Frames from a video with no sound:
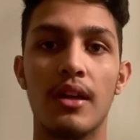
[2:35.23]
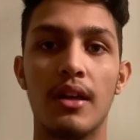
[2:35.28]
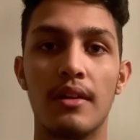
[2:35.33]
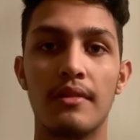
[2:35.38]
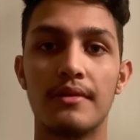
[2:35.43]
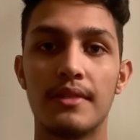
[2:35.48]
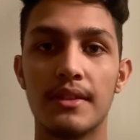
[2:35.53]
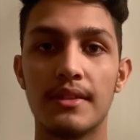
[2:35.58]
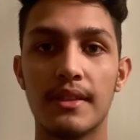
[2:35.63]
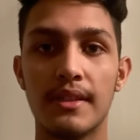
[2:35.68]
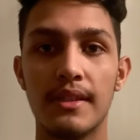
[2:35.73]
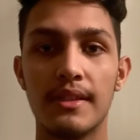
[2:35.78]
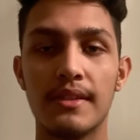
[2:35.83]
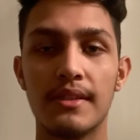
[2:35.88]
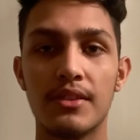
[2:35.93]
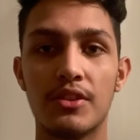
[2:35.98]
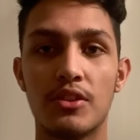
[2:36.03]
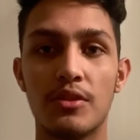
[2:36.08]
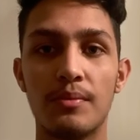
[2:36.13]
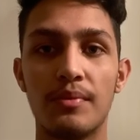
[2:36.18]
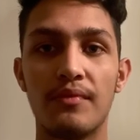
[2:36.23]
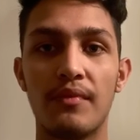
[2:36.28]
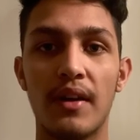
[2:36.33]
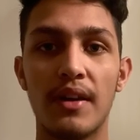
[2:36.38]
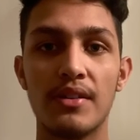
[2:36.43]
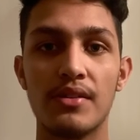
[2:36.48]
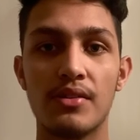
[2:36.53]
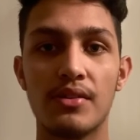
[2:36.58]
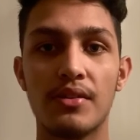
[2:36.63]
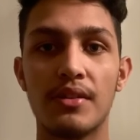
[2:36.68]
Since it isn't
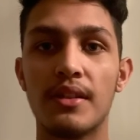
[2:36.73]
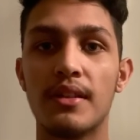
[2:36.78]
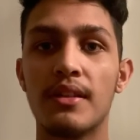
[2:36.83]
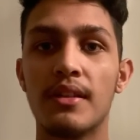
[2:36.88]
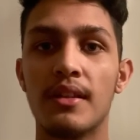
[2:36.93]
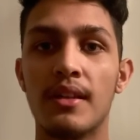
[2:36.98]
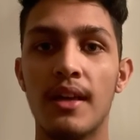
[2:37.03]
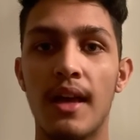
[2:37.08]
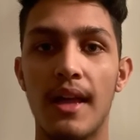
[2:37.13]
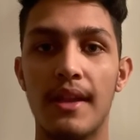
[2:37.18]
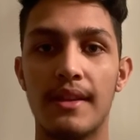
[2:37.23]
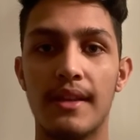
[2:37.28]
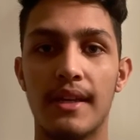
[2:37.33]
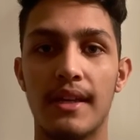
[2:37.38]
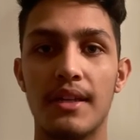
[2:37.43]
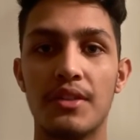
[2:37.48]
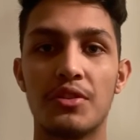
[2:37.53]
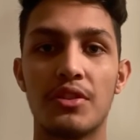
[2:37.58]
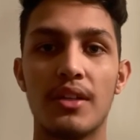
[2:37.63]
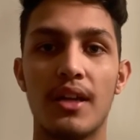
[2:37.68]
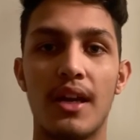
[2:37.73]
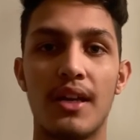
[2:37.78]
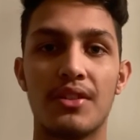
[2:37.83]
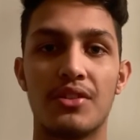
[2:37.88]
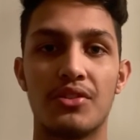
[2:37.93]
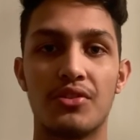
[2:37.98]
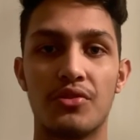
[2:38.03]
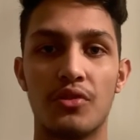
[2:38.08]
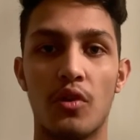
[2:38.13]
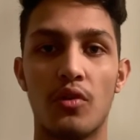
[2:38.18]
supervised learning and the agent has
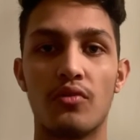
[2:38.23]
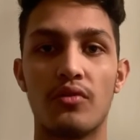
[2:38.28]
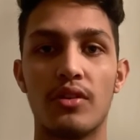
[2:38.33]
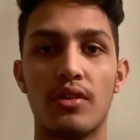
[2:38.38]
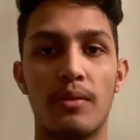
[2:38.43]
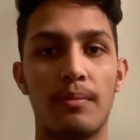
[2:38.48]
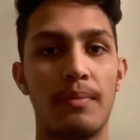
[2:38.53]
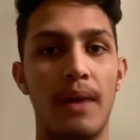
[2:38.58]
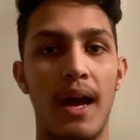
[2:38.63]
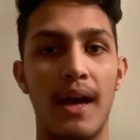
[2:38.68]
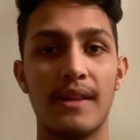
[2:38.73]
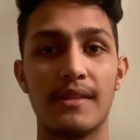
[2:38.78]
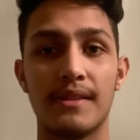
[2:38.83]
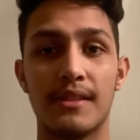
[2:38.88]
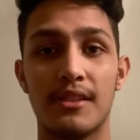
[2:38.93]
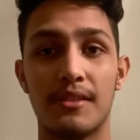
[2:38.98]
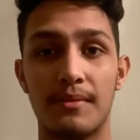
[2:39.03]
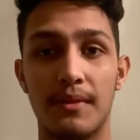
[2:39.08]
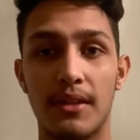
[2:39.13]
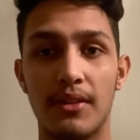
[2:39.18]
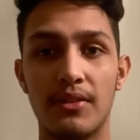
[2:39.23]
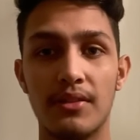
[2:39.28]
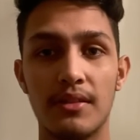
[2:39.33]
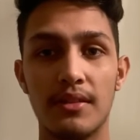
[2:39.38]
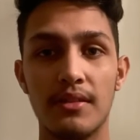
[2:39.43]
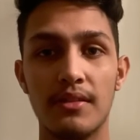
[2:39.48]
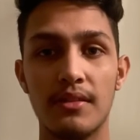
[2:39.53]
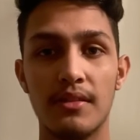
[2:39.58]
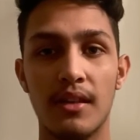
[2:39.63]
no real past experiences,